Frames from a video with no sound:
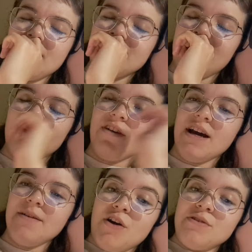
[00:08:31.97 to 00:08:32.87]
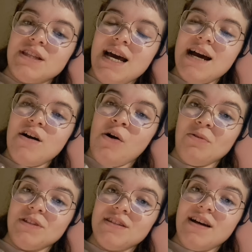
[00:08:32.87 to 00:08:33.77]
I was like, right, go to that,
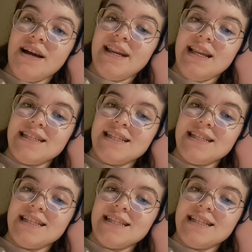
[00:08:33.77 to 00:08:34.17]
hold a sign,